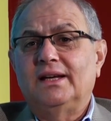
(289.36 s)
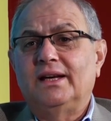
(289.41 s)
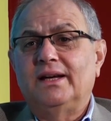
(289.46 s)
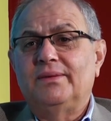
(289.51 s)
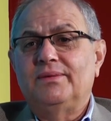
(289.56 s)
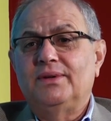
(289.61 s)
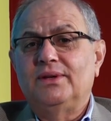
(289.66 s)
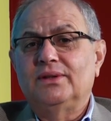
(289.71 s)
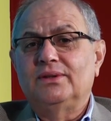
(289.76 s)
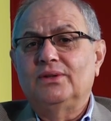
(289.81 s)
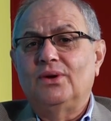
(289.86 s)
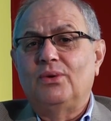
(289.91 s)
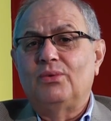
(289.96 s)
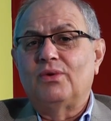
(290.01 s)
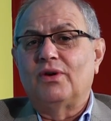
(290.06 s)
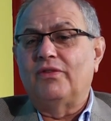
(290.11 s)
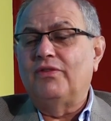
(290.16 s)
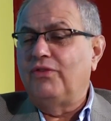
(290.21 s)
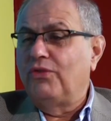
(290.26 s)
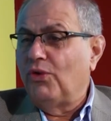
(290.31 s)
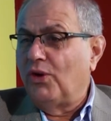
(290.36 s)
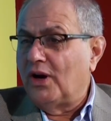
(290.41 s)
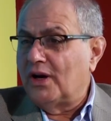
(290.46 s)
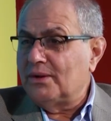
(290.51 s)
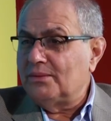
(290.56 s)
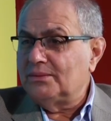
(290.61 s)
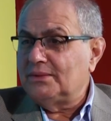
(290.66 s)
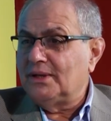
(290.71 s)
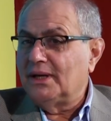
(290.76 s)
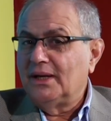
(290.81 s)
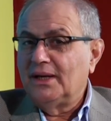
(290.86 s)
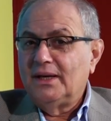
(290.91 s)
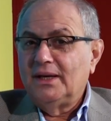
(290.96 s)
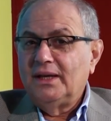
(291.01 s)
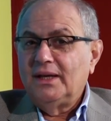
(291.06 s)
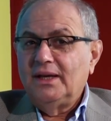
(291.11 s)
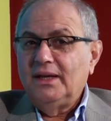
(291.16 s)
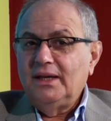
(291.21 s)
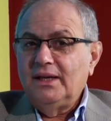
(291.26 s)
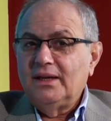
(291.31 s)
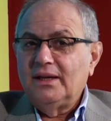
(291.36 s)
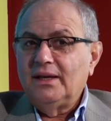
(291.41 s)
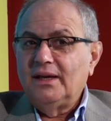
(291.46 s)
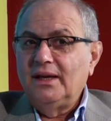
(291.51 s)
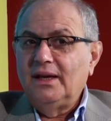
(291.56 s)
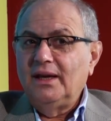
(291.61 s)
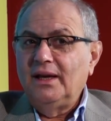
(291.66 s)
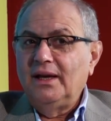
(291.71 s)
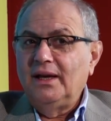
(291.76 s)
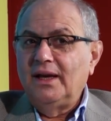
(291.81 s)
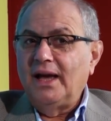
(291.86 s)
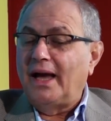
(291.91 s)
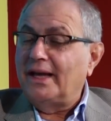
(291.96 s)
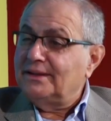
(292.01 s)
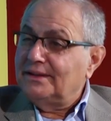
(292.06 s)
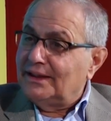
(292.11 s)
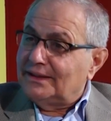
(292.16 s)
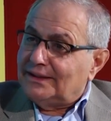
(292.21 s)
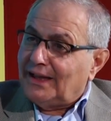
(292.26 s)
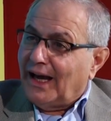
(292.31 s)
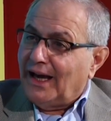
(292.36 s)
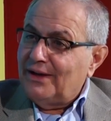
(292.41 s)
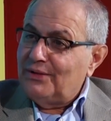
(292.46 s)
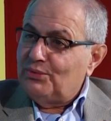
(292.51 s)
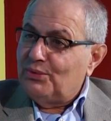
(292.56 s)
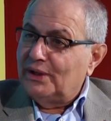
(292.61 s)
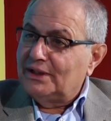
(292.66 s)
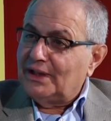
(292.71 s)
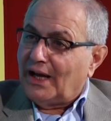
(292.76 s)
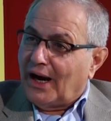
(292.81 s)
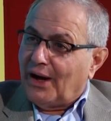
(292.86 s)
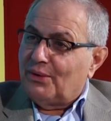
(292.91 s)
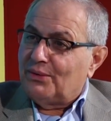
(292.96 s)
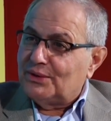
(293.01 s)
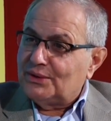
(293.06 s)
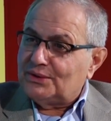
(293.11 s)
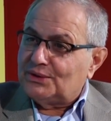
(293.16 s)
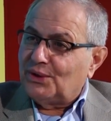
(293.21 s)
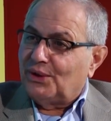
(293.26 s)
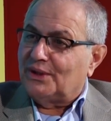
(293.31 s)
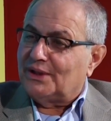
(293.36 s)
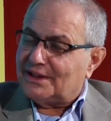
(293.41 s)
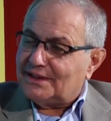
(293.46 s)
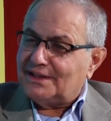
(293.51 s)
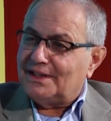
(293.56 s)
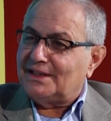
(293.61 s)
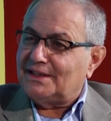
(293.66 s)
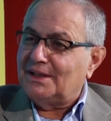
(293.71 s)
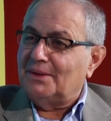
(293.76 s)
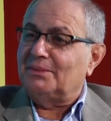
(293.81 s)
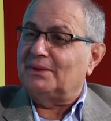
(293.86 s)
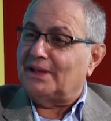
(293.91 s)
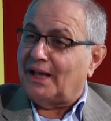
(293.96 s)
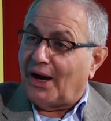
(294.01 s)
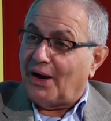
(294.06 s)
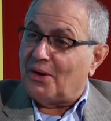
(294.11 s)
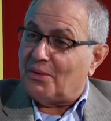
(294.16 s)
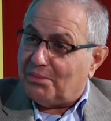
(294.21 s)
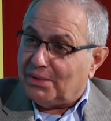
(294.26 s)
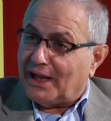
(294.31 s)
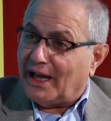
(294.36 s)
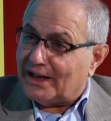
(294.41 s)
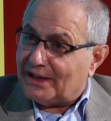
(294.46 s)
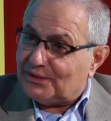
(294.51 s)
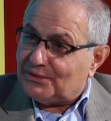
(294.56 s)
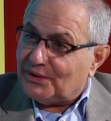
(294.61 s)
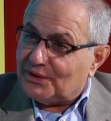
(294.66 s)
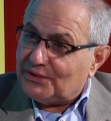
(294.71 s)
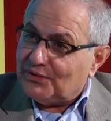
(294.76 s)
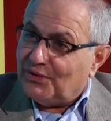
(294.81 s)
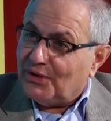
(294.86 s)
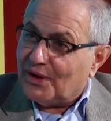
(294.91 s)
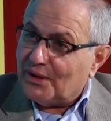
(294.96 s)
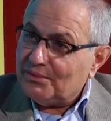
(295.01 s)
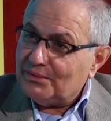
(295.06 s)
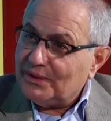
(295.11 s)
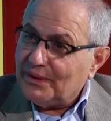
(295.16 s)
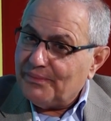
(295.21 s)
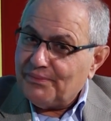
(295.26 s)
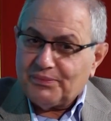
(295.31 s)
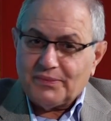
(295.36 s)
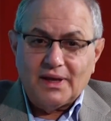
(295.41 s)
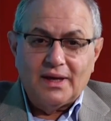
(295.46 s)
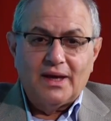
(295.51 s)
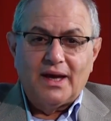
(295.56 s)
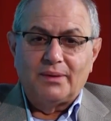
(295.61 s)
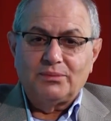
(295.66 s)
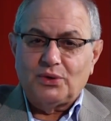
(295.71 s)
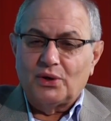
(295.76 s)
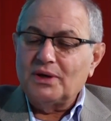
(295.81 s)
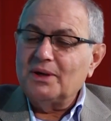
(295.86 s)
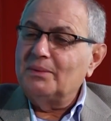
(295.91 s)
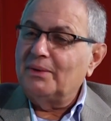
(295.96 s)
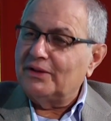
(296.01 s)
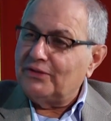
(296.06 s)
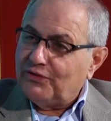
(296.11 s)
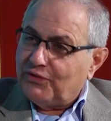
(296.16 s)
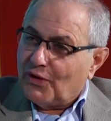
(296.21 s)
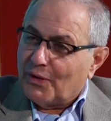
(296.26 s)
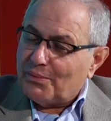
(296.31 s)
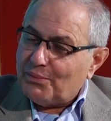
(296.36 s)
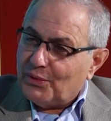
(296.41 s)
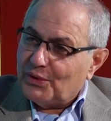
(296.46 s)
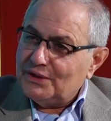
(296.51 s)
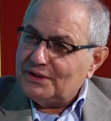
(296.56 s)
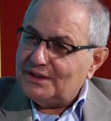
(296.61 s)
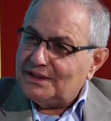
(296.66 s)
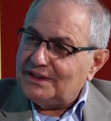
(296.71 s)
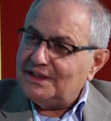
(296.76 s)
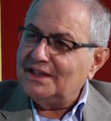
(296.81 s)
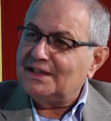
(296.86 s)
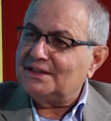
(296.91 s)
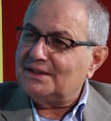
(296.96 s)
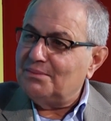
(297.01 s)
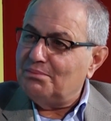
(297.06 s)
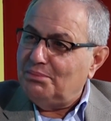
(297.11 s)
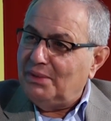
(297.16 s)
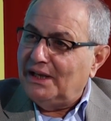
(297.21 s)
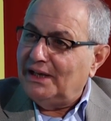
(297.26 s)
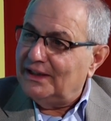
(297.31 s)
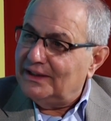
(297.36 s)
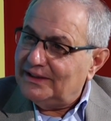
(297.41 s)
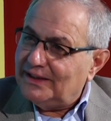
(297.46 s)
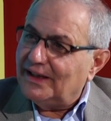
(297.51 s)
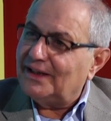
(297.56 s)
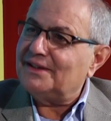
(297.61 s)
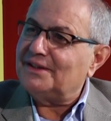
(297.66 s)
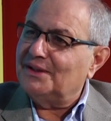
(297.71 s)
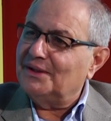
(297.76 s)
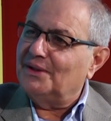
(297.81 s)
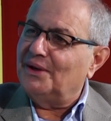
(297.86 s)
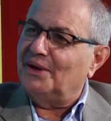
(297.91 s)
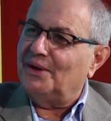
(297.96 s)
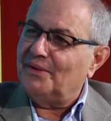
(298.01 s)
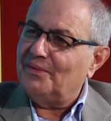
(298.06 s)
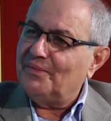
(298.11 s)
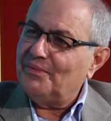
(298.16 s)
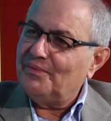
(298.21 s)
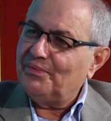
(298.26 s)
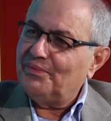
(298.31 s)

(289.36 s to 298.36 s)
were formed at the time when our solar system, when our planet was formed. I'm talking about 4.6 billion years ago.